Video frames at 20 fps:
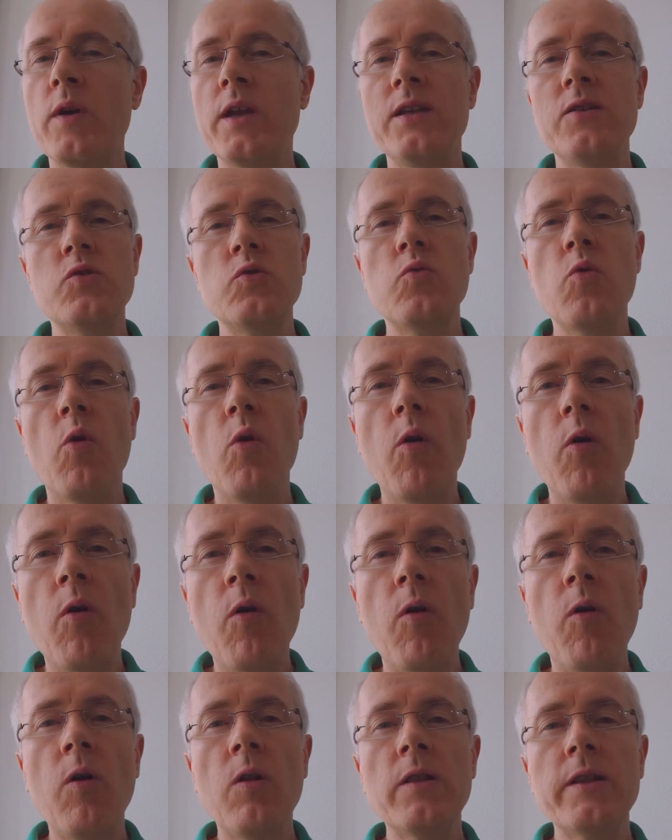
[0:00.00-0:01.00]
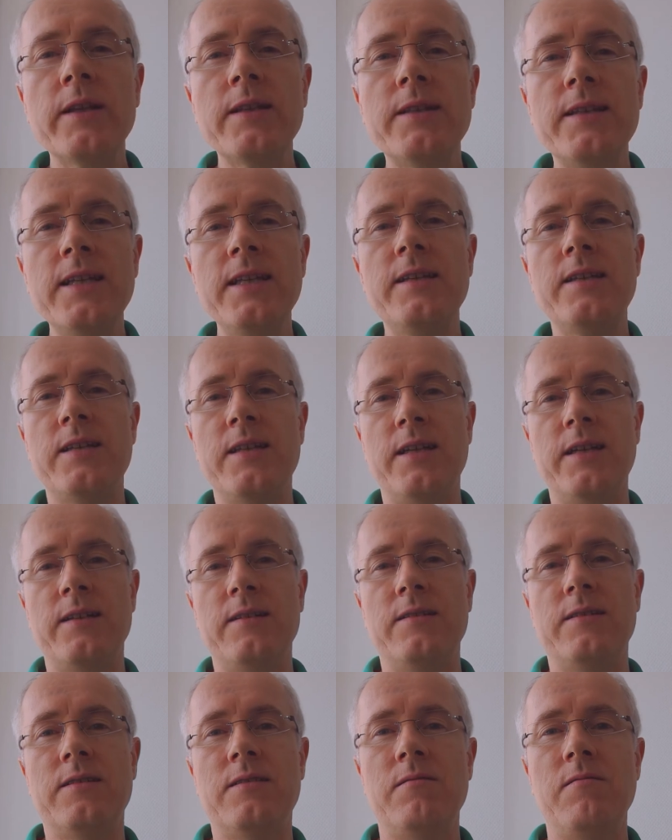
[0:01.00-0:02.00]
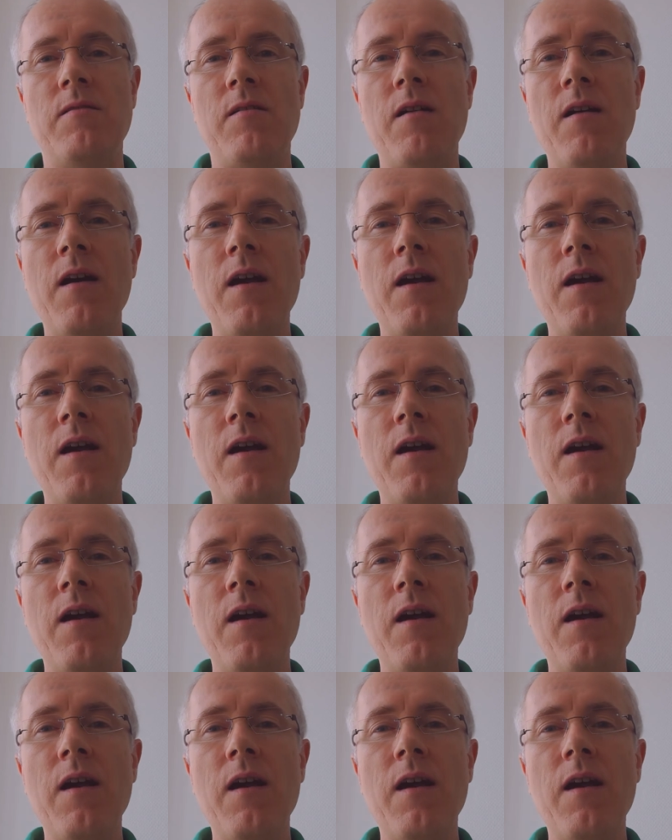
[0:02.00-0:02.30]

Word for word: into all the details.